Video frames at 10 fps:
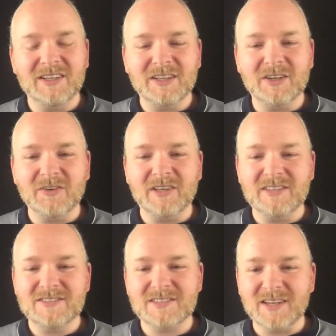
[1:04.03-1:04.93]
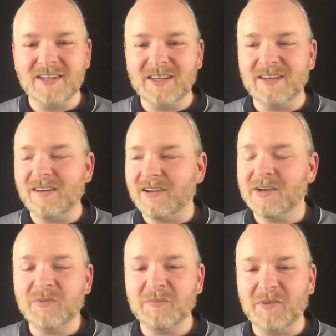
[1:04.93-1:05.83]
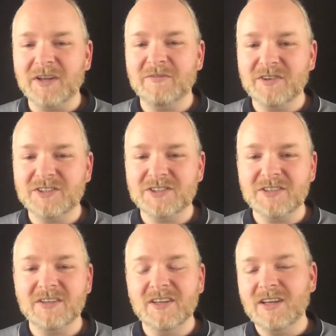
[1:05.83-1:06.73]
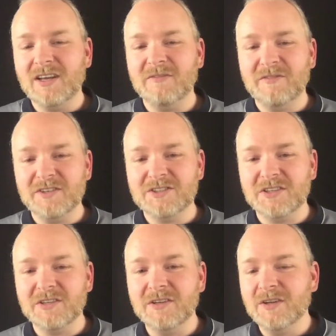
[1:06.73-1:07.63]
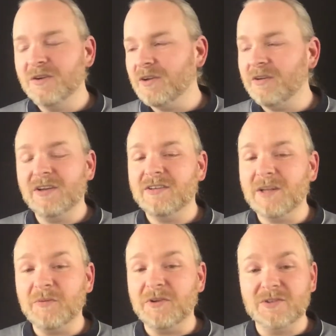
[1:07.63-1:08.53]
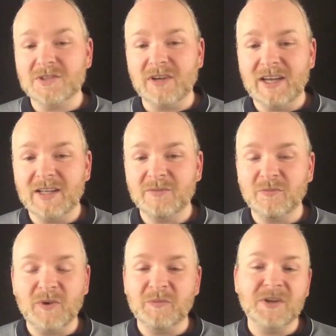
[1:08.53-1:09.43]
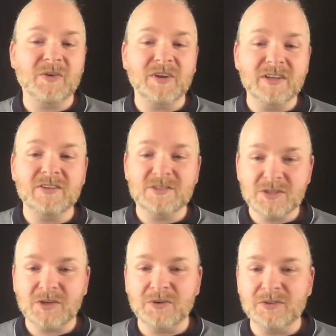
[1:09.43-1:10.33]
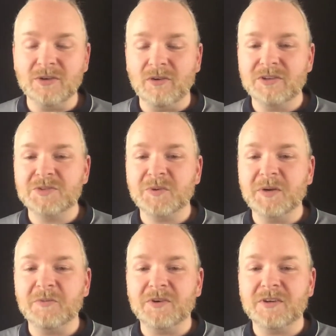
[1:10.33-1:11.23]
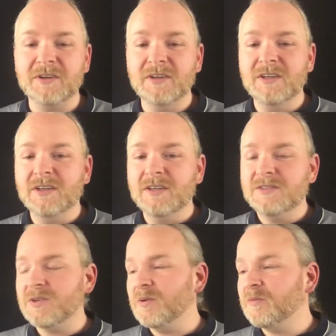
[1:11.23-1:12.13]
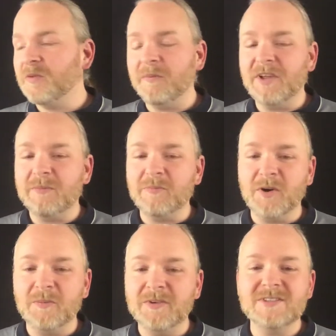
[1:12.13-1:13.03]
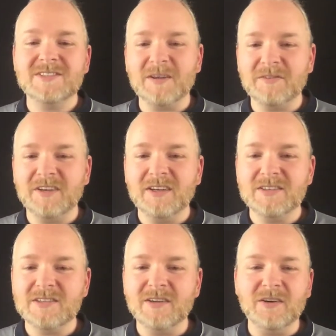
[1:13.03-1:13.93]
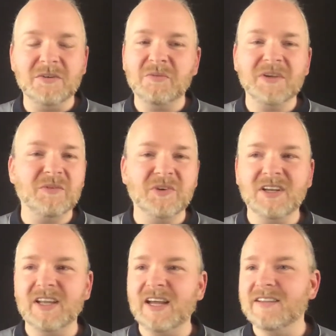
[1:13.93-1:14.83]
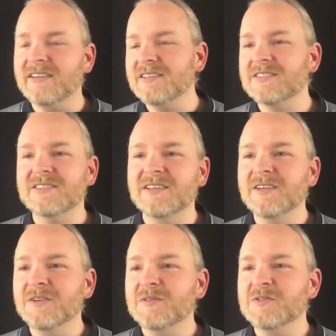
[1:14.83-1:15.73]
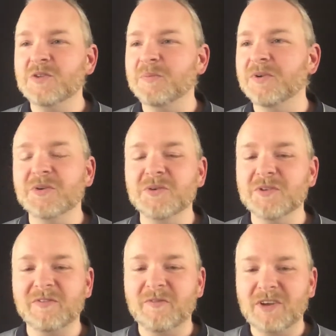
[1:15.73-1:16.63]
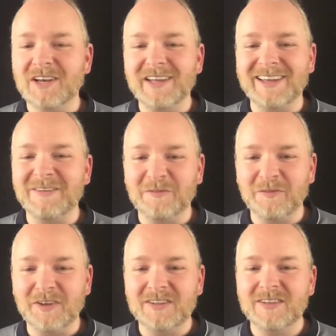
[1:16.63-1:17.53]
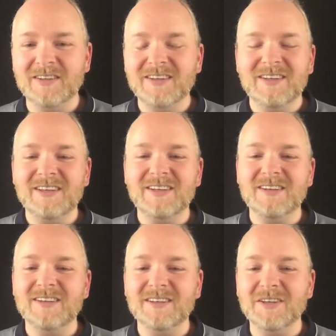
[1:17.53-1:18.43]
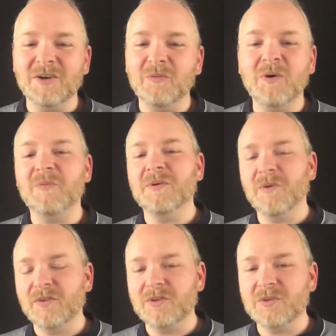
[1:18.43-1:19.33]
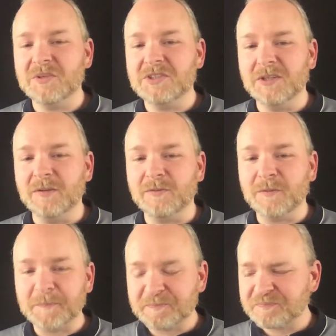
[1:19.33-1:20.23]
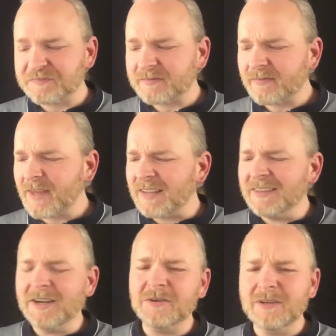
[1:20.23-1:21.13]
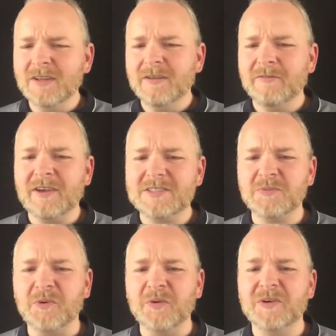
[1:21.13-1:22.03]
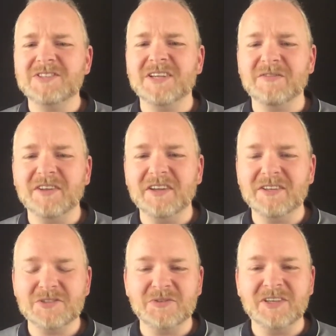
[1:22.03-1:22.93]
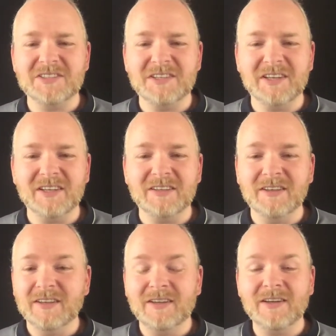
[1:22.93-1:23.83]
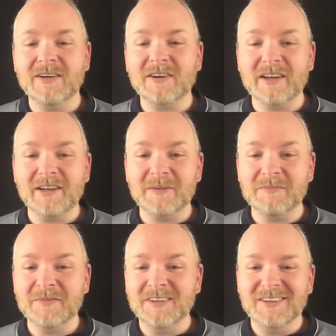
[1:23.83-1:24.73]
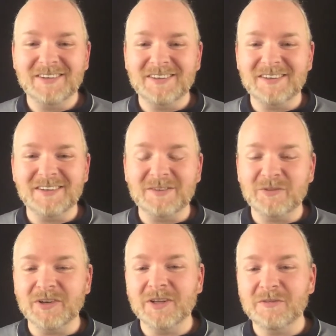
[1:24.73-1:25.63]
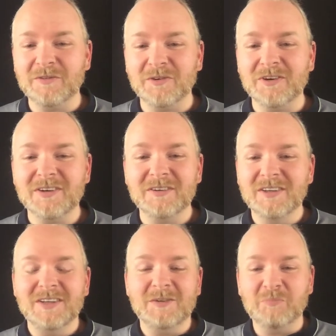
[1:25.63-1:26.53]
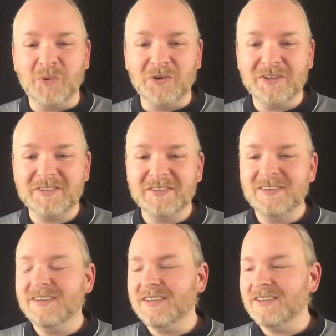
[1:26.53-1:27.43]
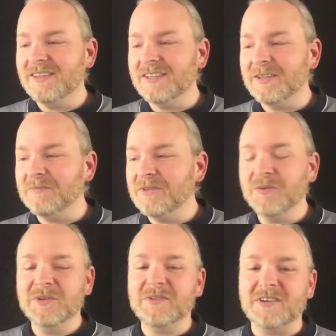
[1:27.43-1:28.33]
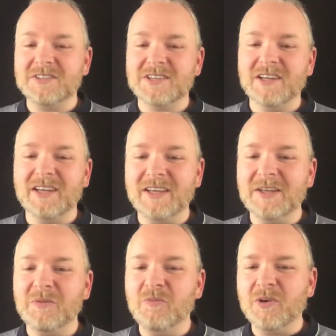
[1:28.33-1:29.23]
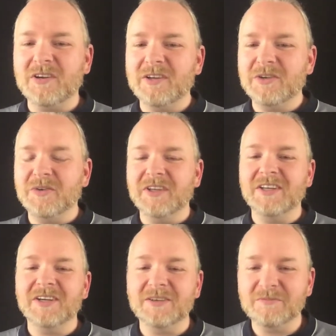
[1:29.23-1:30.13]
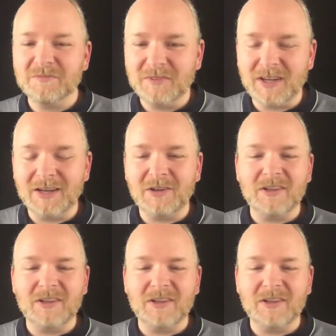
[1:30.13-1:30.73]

in sync, in line with my vision and vision that we also had when we created the security knowledge framework. So from that moment, 7 years ago, we really had this super good click and fit, what we wanted to achieve. Now, fast forward 7 years to this day, here I am running for board. You would ask like, hey, what are you doing here? I